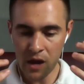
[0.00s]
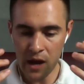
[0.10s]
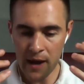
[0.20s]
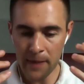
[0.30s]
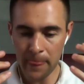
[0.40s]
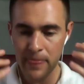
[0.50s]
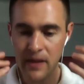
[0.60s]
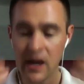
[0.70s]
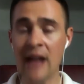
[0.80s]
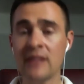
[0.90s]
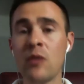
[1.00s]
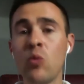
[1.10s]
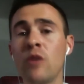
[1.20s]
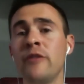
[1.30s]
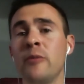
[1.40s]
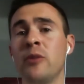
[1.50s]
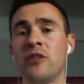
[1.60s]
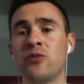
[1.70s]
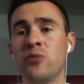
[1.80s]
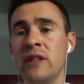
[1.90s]
the Content Warfare book
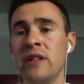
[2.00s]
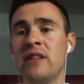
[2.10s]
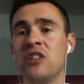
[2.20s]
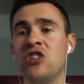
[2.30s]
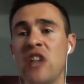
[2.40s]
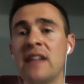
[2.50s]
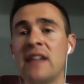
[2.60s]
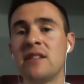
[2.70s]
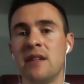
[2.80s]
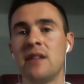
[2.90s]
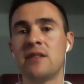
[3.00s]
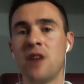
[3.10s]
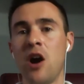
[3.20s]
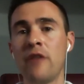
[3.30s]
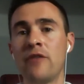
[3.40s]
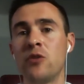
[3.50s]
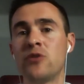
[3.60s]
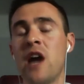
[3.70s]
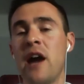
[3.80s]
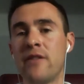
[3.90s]
is really the genesis of
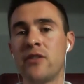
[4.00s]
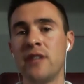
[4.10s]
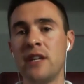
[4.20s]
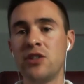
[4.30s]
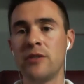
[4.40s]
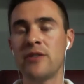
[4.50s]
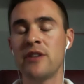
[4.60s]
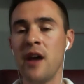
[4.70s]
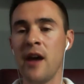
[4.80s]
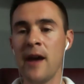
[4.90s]
those conversations.